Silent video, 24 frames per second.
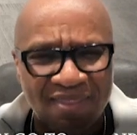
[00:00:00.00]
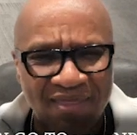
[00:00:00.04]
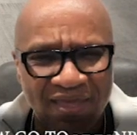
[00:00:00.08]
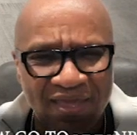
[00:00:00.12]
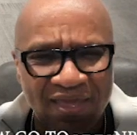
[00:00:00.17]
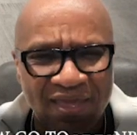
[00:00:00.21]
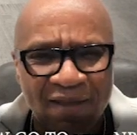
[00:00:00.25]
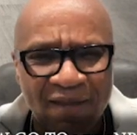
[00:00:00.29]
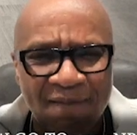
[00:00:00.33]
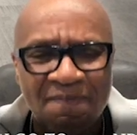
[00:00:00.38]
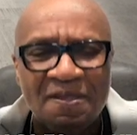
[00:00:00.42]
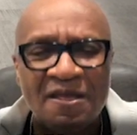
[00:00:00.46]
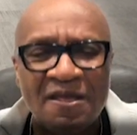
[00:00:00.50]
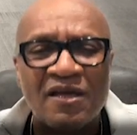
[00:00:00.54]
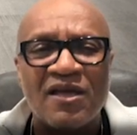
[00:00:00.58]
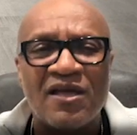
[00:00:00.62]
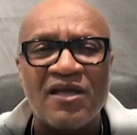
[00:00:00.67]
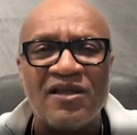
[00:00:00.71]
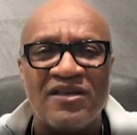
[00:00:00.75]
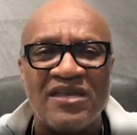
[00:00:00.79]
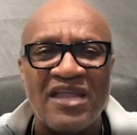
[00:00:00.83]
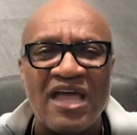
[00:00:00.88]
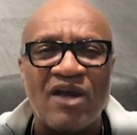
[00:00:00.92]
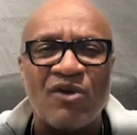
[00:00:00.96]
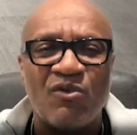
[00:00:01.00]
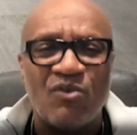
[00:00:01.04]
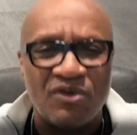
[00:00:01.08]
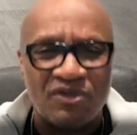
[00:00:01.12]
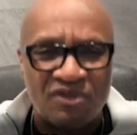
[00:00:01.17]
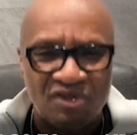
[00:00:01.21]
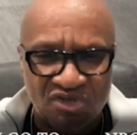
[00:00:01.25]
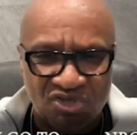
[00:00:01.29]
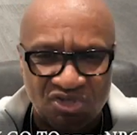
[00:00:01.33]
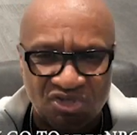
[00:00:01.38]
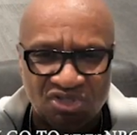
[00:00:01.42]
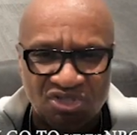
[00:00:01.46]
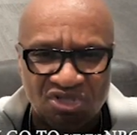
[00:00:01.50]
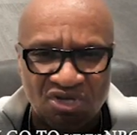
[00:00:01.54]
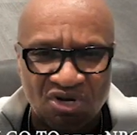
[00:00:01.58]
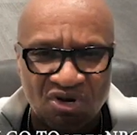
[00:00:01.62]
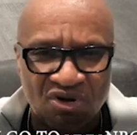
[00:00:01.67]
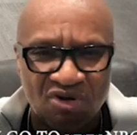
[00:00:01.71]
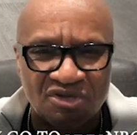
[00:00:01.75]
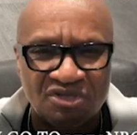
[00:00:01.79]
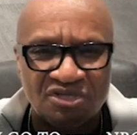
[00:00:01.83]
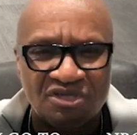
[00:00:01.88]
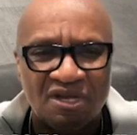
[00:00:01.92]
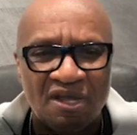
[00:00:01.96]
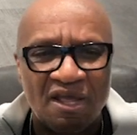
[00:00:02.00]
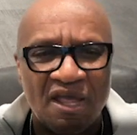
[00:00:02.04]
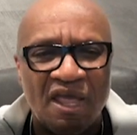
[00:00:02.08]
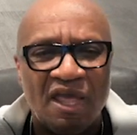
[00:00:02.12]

then connect with this church